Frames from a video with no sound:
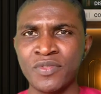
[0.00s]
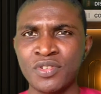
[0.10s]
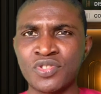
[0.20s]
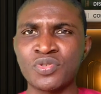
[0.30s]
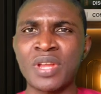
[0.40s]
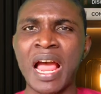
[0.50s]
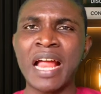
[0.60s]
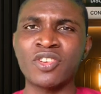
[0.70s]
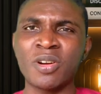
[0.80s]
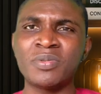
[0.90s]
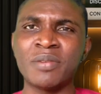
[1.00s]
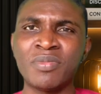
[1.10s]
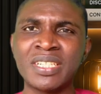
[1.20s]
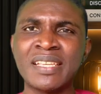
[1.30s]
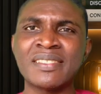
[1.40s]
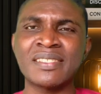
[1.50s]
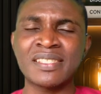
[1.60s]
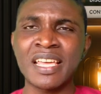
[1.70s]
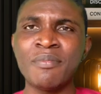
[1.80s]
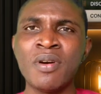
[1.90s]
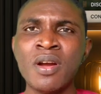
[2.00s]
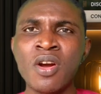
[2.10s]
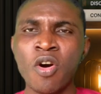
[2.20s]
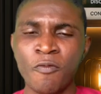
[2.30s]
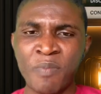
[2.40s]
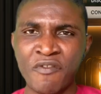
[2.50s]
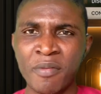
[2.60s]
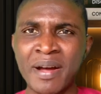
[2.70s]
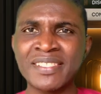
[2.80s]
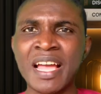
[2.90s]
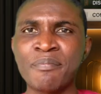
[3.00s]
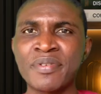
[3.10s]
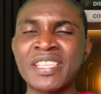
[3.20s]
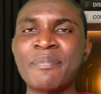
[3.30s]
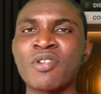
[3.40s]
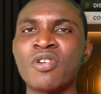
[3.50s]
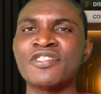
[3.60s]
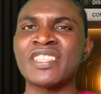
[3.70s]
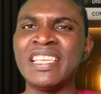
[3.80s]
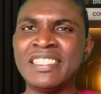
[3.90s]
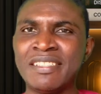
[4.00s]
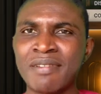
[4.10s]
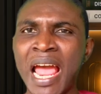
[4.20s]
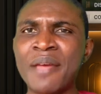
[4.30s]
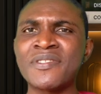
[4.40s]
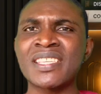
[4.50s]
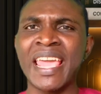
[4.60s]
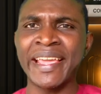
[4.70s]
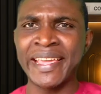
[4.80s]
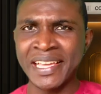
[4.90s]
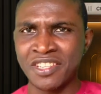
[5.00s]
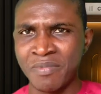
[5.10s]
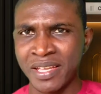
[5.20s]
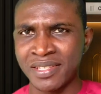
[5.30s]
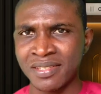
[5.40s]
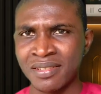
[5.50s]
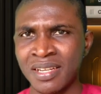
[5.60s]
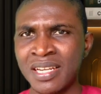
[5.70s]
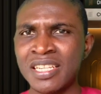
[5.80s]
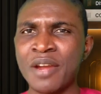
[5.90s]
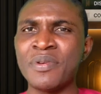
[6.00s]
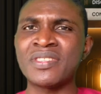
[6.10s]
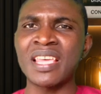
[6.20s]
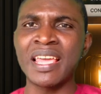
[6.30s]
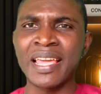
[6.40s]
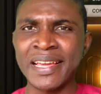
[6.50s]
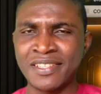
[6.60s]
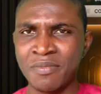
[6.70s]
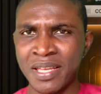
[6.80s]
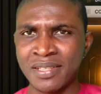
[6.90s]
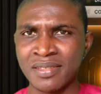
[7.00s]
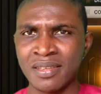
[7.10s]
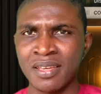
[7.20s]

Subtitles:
You should adopt the modern system of performance appraiser because it drives engagement. There is engagement